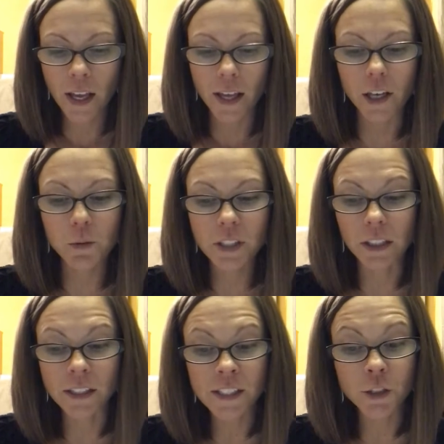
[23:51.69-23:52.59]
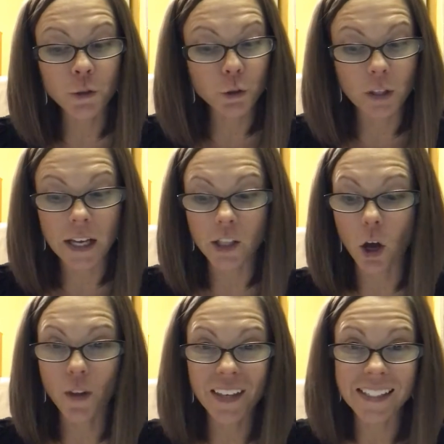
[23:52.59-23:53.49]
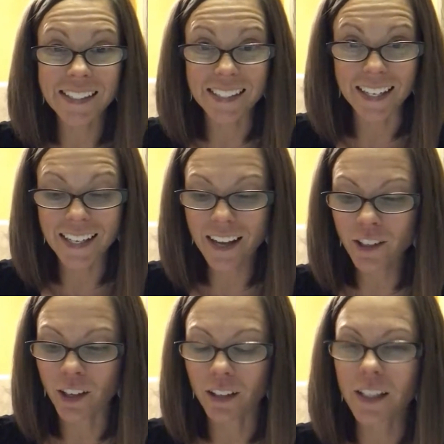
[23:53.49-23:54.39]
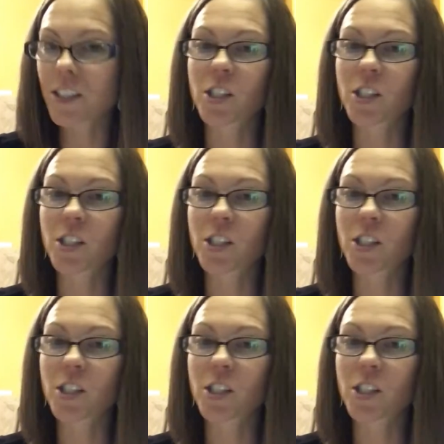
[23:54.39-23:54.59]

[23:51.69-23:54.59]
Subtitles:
It helps to cleanse and neutralize all things stinky and yucky.